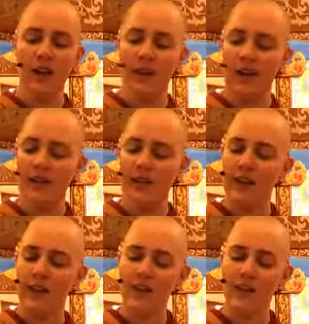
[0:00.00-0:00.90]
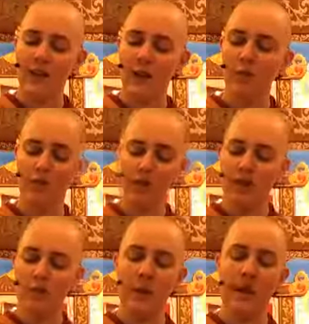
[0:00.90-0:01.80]
And then after that, we'll just take a
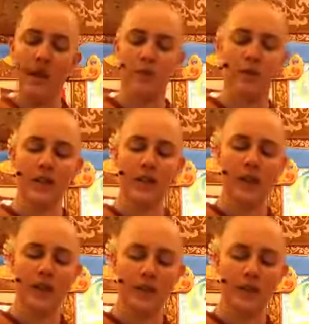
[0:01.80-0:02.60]
minute and really